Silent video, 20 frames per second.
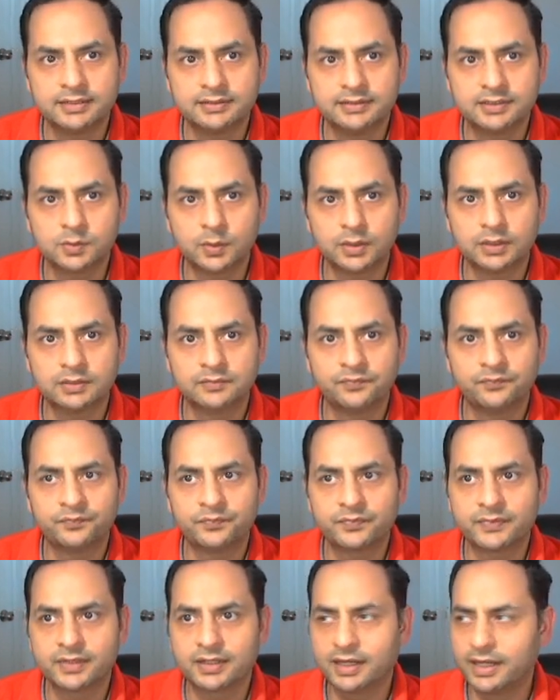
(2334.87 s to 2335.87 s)
This one,
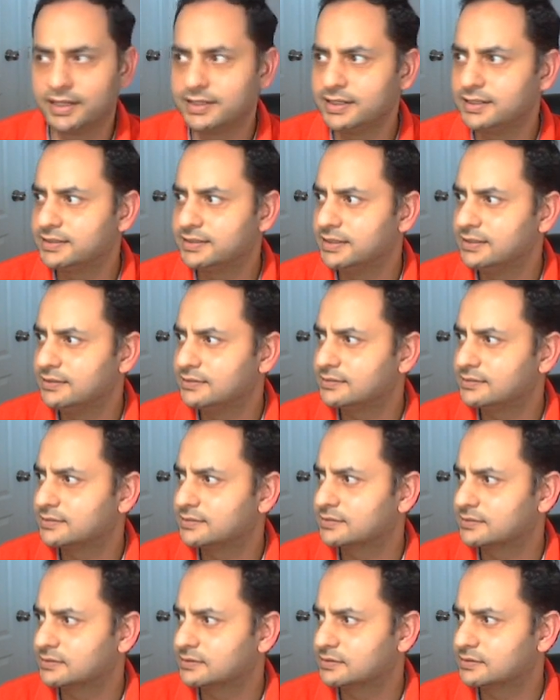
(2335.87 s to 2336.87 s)
I did
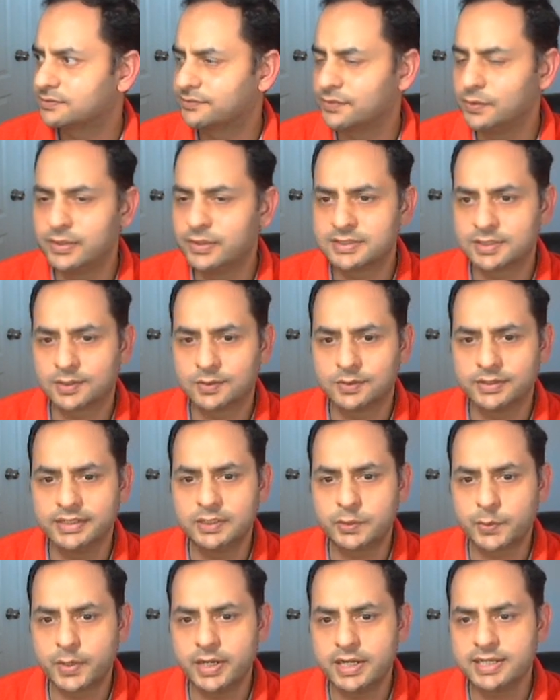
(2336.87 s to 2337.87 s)
this few days ago. In
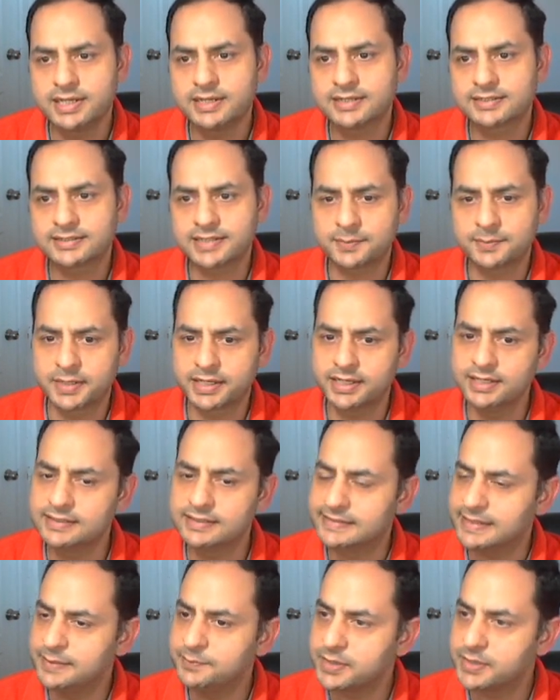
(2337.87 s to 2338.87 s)
20 years time, again the
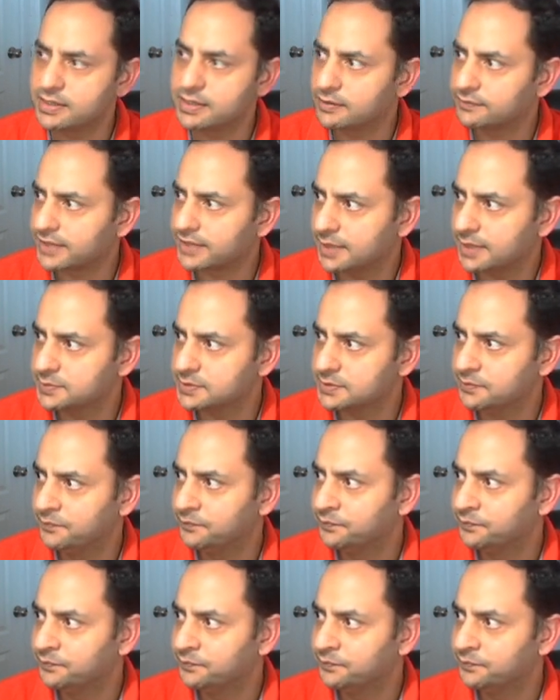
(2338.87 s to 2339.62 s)
same period of times,